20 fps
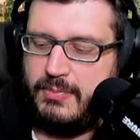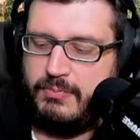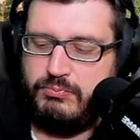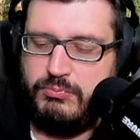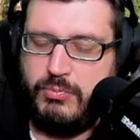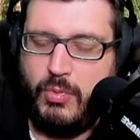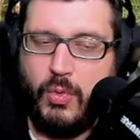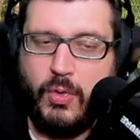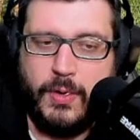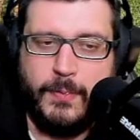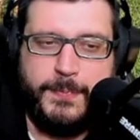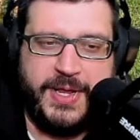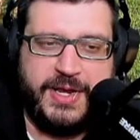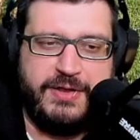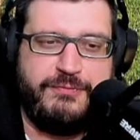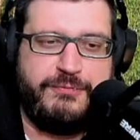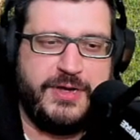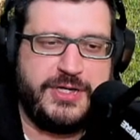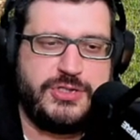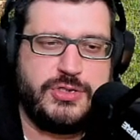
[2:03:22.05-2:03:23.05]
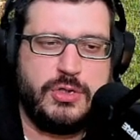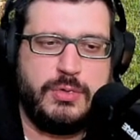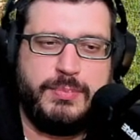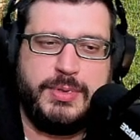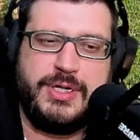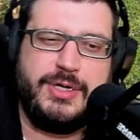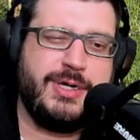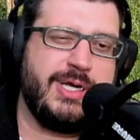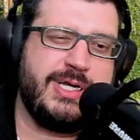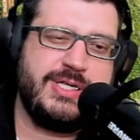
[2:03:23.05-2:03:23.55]
more beneficial,
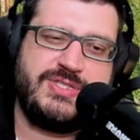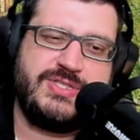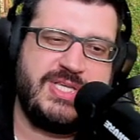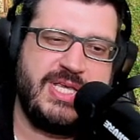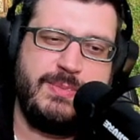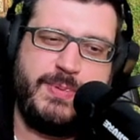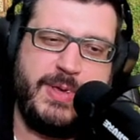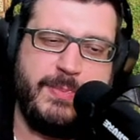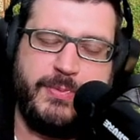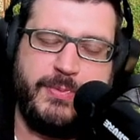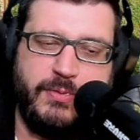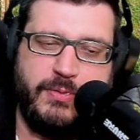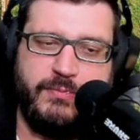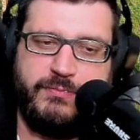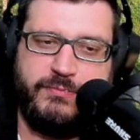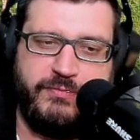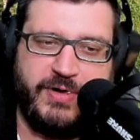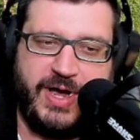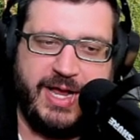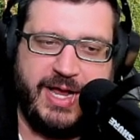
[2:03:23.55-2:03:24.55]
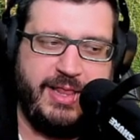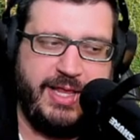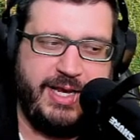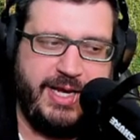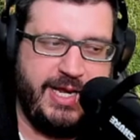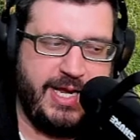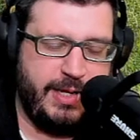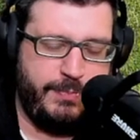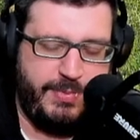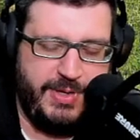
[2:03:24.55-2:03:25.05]
but you're going to see people
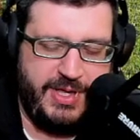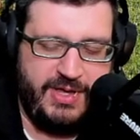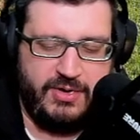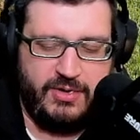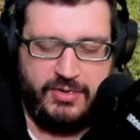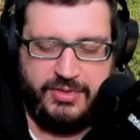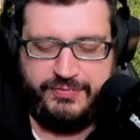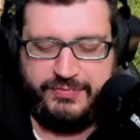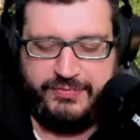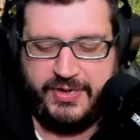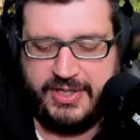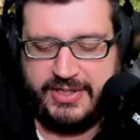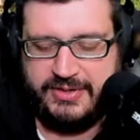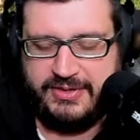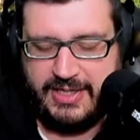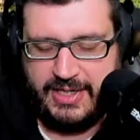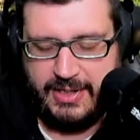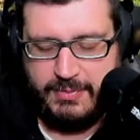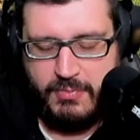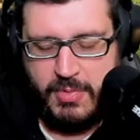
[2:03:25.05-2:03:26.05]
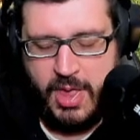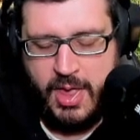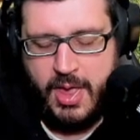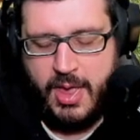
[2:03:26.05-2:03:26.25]
violating IP all the fucking time.